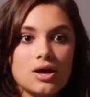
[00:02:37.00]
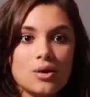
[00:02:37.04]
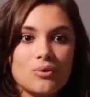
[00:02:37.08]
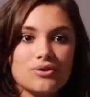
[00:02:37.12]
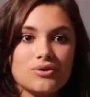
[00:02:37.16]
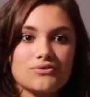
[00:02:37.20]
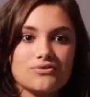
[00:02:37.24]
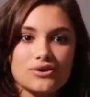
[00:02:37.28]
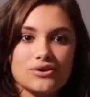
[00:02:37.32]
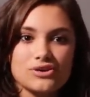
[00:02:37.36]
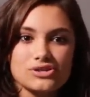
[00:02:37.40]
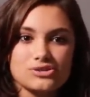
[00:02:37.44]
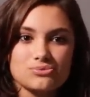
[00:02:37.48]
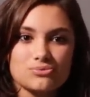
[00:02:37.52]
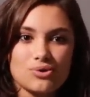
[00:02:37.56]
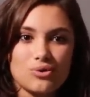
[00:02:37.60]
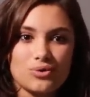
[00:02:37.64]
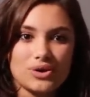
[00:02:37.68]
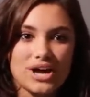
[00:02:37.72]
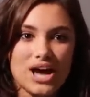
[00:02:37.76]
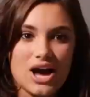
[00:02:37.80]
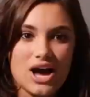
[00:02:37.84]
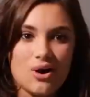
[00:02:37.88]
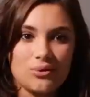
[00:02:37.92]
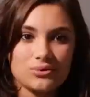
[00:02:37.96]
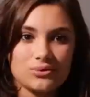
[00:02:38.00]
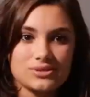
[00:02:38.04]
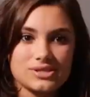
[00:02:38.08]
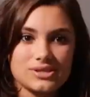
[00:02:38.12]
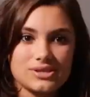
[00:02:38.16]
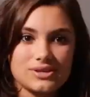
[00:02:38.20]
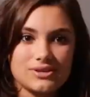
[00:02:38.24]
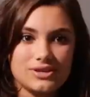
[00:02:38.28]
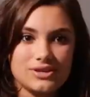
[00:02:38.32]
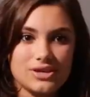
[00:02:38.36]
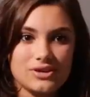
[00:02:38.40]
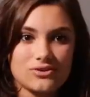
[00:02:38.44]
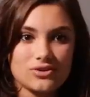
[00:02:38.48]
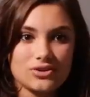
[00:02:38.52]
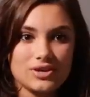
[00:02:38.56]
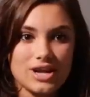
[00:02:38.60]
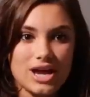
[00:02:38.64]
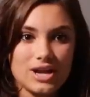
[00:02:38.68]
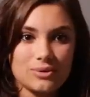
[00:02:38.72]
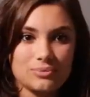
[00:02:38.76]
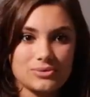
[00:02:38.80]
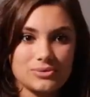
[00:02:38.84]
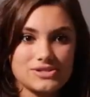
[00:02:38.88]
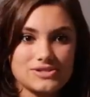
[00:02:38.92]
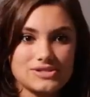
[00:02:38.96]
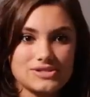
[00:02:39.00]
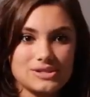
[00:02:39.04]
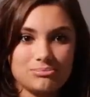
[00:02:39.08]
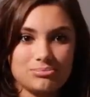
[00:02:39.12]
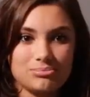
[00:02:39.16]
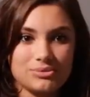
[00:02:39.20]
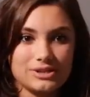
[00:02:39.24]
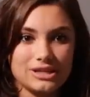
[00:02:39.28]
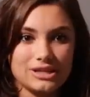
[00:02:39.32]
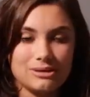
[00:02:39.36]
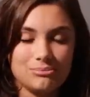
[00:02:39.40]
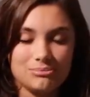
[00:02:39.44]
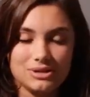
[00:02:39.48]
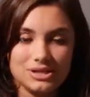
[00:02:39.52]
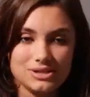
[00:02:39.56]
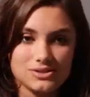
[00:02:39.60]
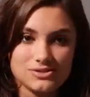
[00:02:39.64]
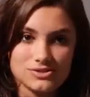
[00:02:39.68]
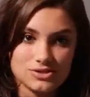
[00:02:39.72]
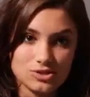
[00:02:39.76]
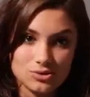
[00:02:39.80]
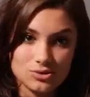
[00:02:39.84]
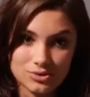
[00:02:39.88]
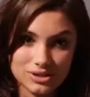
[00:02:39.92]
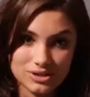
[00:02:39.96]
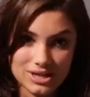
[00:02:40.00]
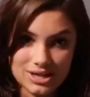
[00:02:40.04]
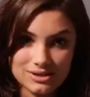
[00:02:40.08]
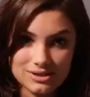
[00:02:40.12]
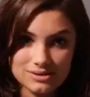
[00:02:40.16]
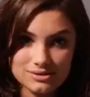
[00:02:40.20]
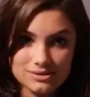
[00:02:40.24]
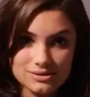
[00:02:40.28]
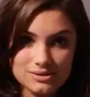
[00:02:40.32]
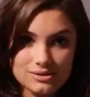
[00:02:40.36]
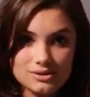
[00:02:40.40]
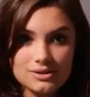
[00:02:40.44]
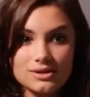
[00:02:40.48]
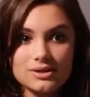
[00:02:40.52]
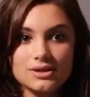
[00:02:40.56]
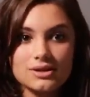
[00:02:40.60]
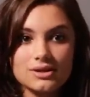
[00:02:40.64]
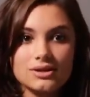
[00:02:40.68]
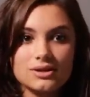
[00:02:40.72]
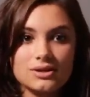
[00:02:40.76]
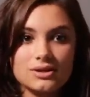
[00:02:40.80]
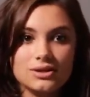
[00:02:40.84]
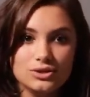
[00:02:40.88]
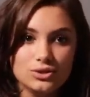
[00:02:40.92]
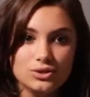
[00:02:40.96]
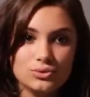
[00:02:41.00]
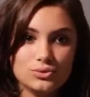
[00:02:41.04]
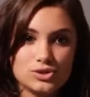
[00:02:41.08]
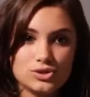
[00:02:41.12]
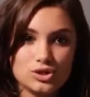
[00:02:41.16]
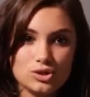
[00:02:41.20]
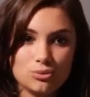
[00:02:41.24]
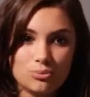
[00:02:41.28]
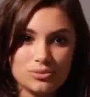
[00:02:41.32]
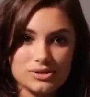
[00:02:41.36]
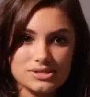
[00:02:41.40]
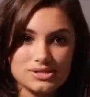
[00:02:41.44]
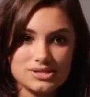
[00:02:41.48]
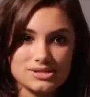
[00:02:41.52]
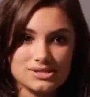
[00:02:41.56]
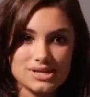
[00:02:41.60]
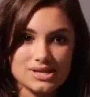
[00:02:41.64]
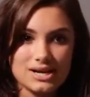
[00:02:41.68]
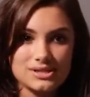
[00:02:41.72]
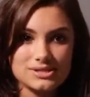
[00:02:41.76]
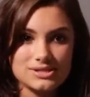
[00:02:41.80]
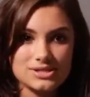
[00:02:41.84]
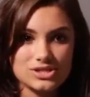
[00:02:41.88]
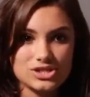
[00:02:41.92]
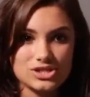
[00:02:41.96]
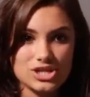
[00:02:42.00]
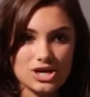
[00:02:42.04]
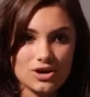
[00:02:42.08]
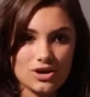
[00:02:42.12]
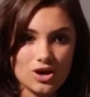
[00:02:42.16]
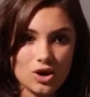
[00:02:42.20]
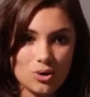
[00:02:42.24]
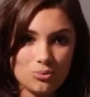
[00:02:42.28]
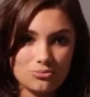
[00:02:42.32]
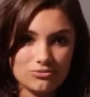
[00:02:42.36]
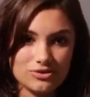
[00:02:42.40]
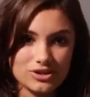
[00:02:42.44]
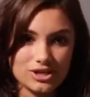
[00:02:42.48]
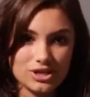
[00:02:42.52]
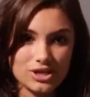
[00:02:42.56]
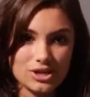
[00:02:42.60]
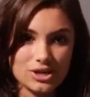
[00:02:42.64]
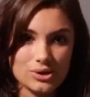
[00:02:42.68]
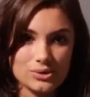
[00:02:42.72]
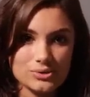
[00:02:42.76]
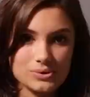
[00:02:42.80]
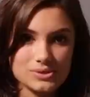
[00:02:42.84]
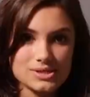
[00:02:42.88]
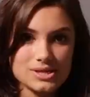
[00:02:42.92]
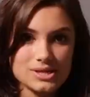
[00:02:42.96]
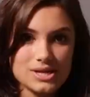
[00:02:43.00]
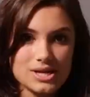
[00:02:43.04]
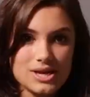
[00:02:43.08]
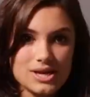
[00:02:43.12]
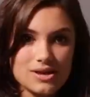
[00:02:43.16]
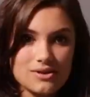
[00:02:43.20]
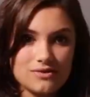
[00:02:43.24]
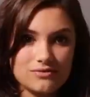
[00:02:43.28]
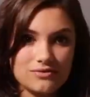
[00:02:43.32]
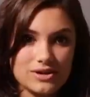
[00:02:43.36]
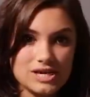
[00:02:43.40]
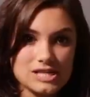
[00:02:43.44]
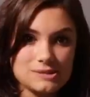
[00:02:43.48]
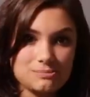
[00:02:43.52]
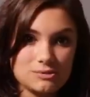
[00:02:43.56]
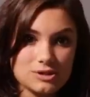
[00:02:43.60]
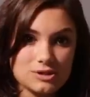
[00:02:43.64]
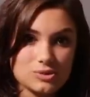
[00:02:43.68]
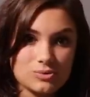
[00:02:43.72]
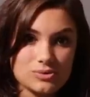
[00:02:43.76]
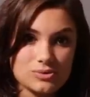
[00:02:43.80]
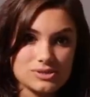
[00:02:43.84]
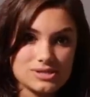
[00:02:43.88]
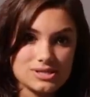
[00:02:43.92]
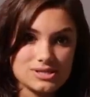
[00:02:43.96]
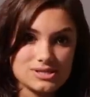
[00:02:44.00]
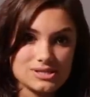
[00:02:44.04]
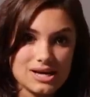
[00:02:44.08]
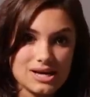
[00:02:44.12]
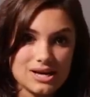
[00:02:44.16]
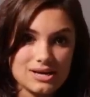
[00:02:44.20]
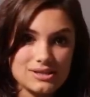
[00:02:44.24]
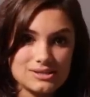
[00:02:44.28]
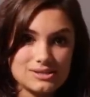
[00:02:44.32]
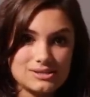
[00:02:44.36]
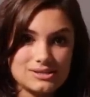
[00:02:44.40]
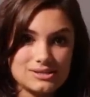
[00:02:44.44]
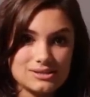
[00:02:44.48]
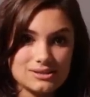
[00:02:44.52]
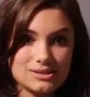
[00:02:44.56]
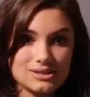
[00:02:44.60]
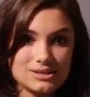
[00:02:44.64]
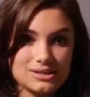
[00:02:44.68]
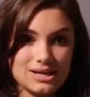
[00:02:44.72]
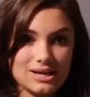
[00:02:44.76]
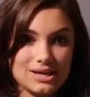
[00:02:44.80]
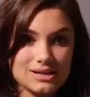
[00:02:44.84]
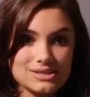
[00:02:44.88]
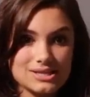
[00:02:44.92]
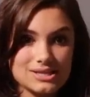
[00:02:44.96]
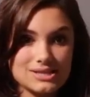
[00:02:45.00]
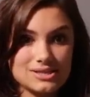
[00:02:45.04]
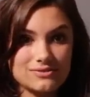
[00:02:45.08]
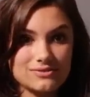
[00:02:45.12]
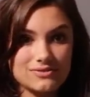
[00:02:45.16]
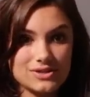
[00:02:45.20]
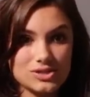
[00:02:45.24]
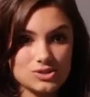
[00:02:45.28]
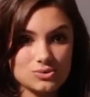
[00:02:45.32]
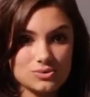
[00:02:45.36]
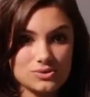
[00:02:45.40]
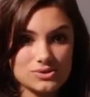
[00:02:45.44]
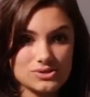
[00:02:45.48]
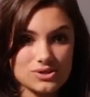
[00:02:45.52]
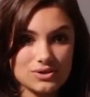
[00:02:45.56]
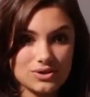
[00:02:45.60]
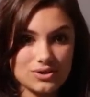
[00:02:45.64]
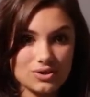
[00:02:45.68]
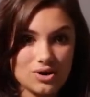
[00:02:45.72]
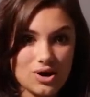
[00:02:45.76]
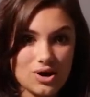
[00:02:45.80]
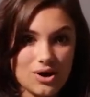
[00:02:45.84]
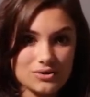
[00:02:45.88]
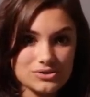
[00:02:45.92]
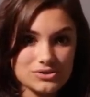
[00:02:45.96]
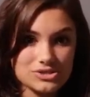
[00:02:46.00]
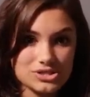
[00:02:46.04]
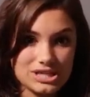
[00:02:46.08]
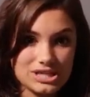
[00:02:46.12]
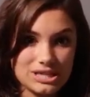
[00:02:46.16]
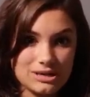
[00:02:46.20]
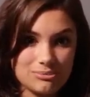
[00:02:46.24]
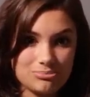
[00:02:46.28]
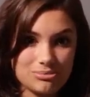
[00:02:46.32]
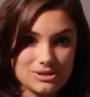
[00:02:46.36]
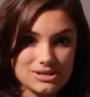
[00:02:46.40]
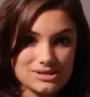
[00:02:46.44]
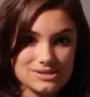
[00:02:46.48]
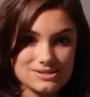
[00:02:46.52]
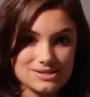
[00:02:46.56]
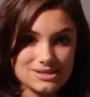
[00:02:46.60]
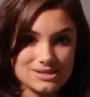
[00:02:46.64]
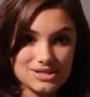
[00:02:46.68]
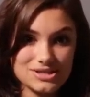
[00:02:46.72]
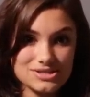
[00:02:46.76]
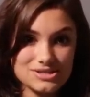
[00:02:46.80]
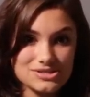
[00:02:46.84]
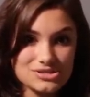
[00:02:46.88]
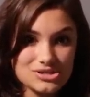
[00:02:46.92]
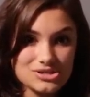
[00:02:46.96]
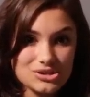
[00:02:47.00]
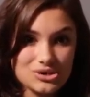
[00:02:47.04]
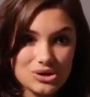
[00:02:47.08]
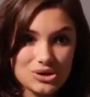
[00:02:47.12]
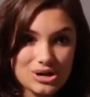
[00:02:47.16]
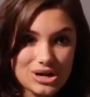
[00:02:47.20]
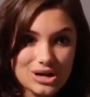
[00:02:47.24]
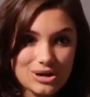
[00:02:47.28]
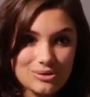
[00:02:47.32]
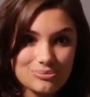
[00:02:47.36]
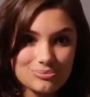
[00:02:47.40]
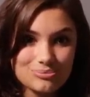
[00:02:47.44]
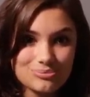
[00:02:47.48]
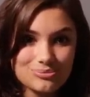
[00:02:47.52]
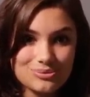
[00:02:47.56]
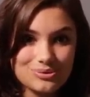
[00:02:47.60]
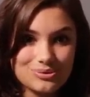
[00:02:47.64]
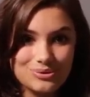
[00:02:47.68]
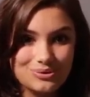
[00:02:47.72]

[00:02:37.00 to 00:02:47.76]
When first rolled out, the internet was simply a means to an end. YouTube was designed to share home videos, Facebook was designed to connect individuals on a college campus, and Instagram,